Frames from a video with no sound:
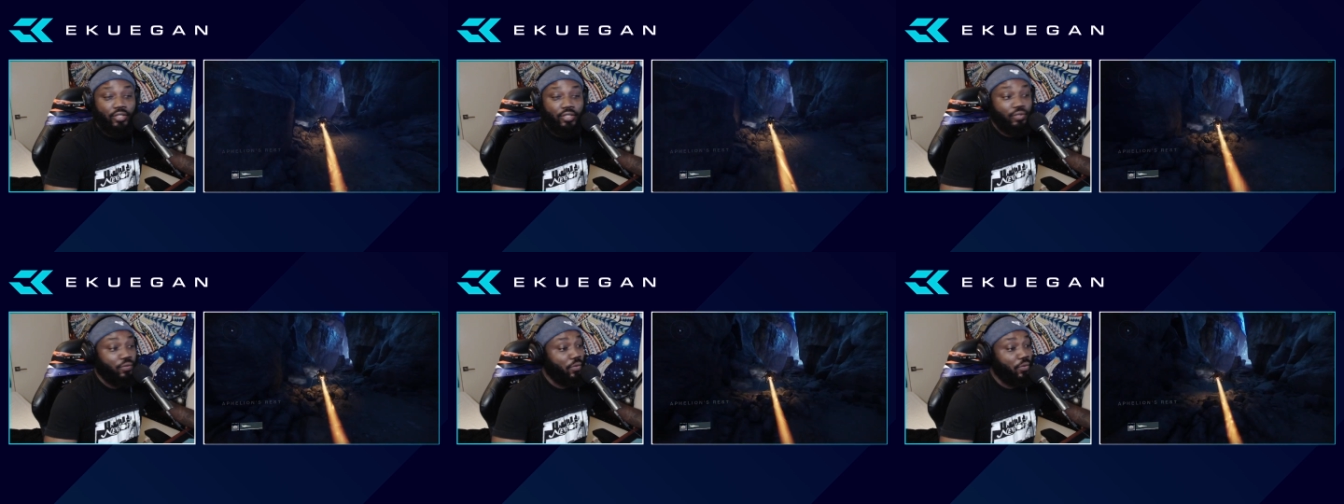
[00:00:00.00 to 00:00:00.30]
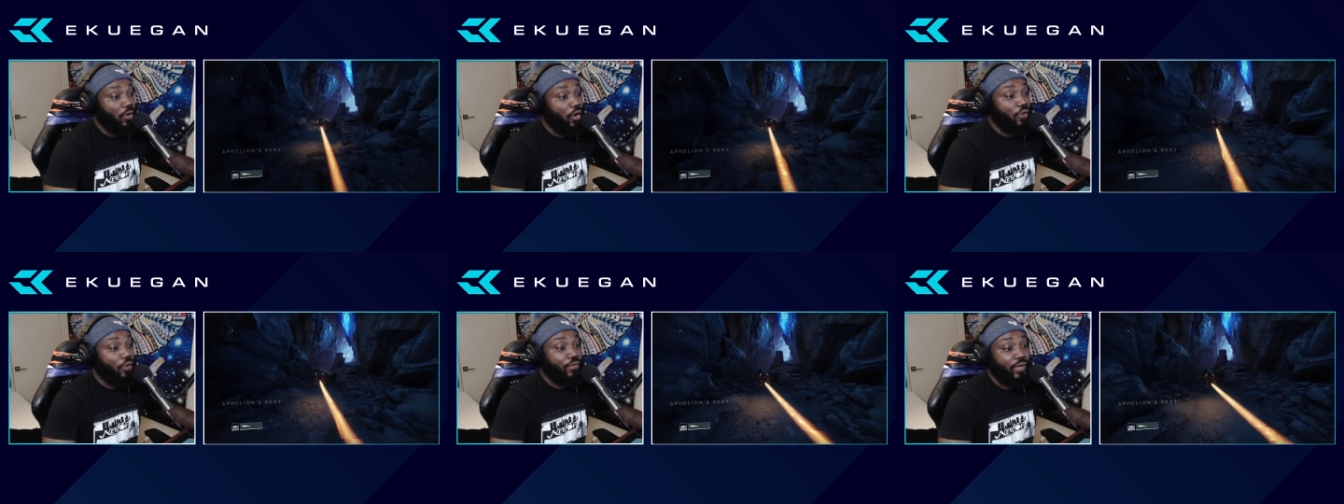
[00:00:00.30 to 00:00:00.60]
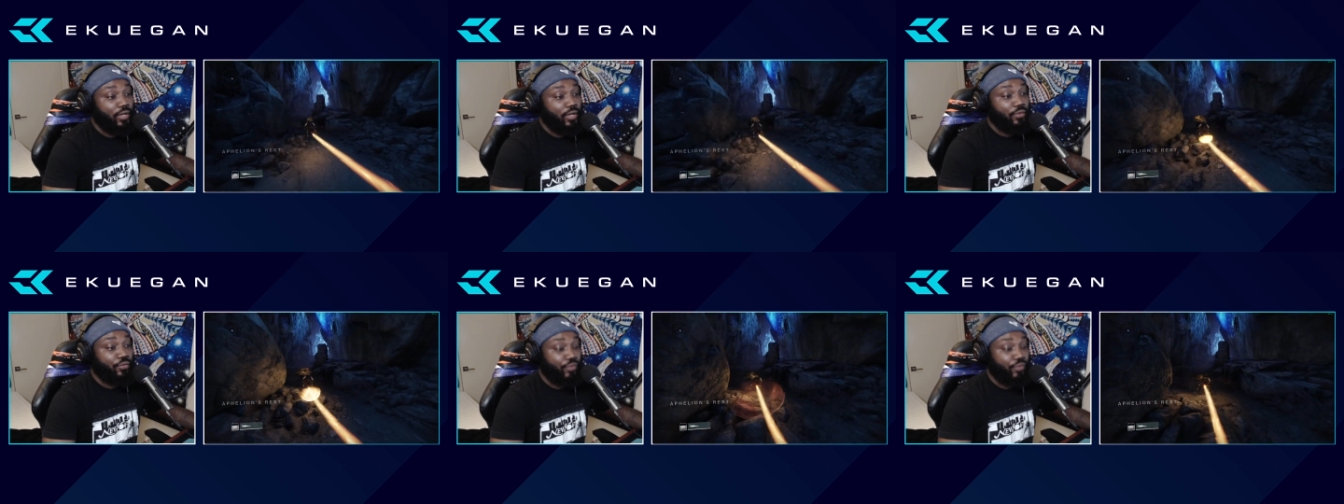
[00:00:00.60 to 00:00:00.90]
you were
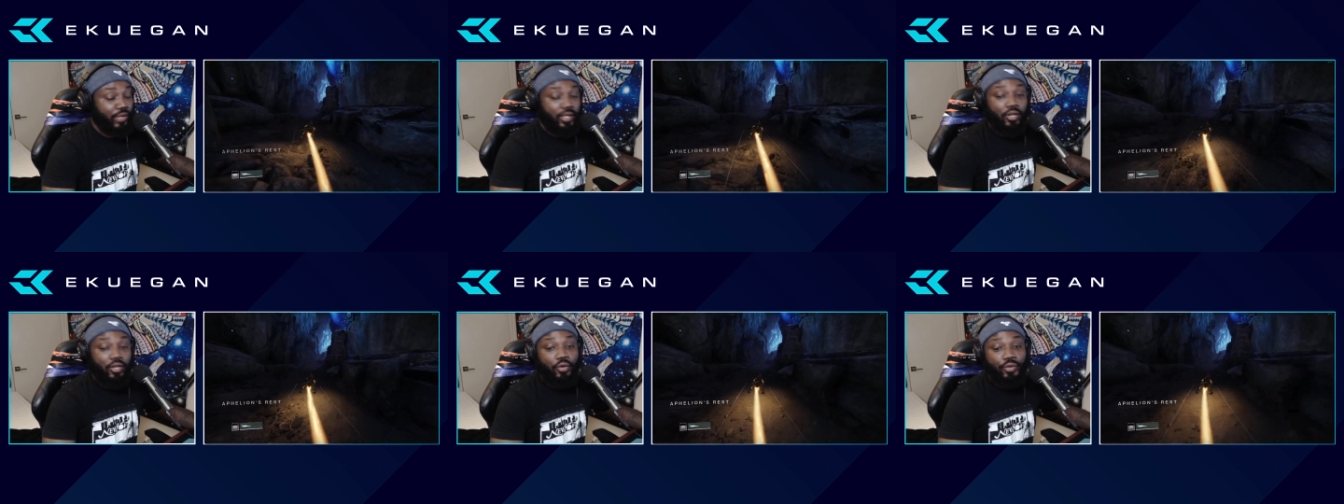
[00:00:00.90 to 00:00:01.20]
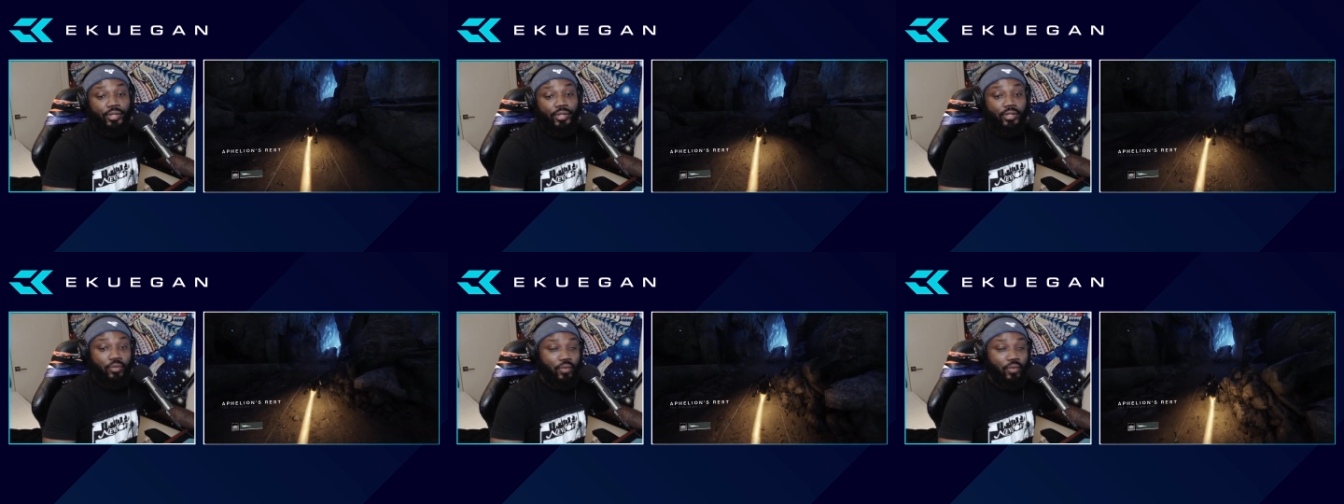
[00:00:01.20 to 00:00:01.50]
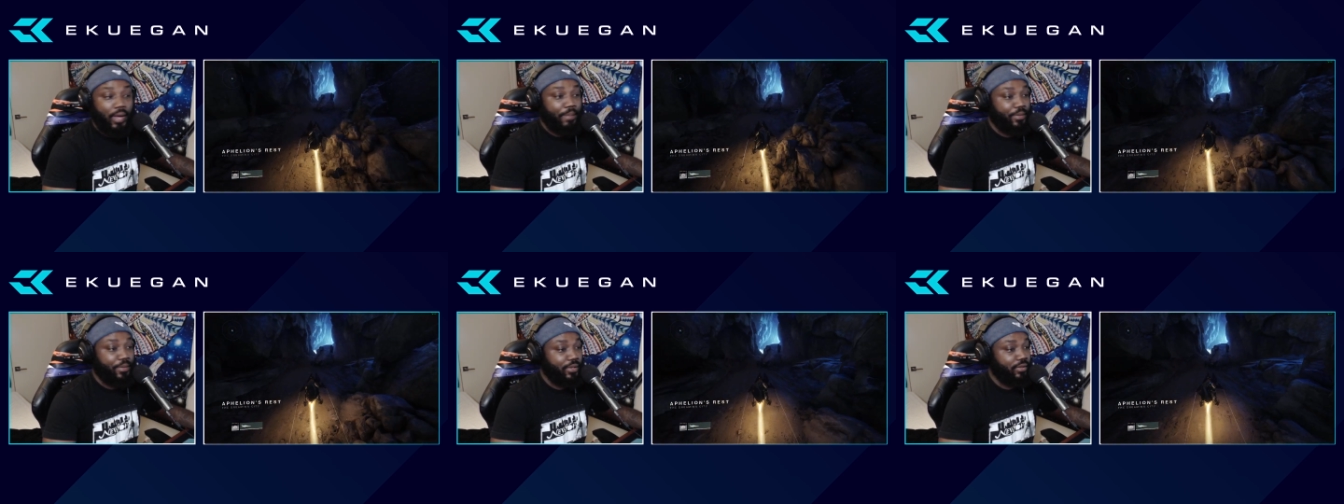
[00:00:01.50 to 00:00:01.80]
already reloading the
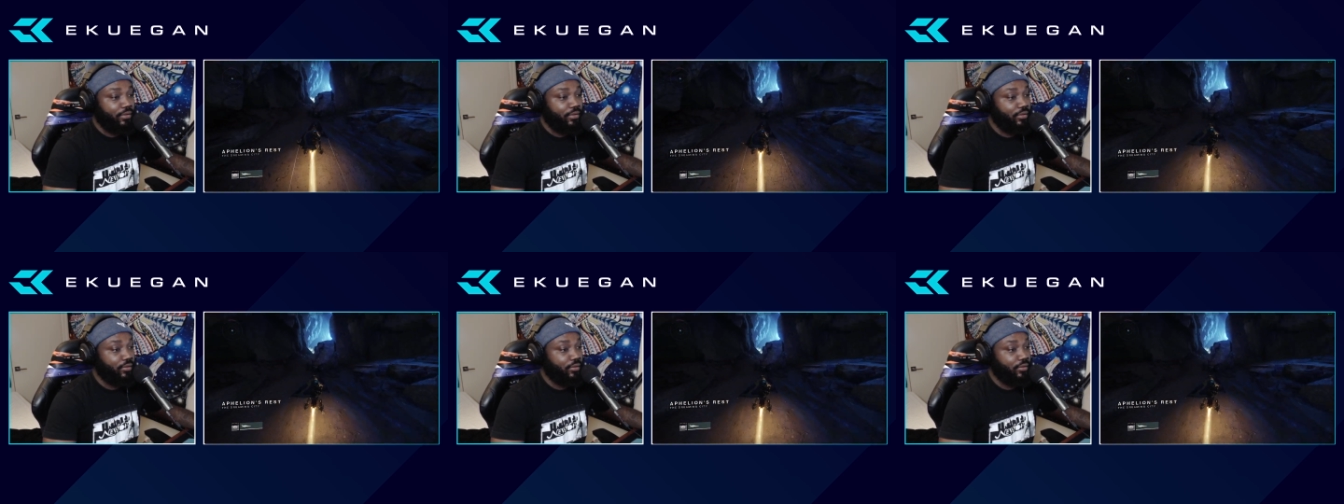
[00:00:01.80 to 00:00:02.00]
weapon.